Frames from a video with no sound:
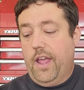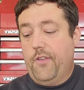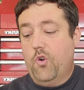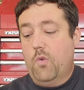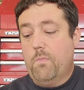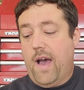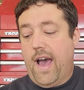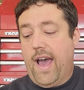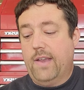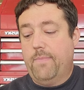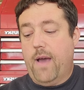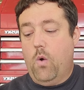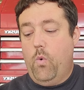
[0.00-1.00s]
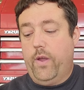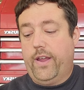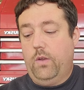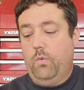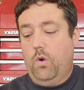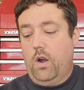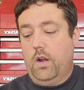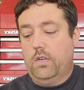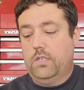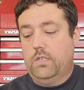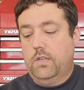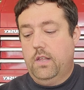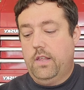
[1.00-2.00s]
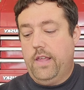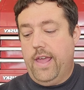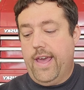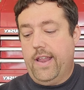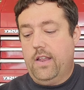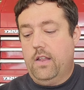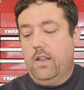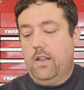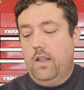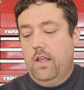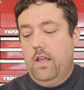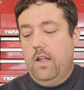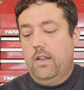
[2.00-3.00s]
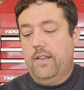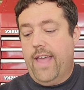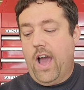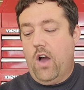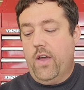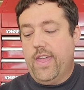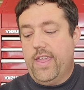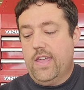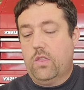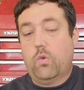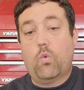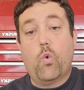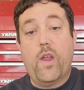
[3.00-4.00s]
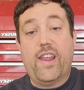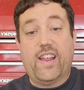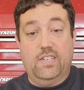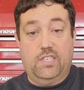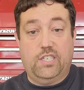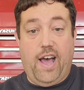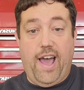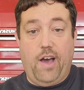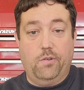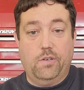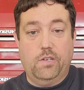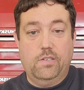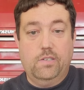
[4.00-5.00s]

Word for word: in your mind by wicked works, yet now he hath reconciled.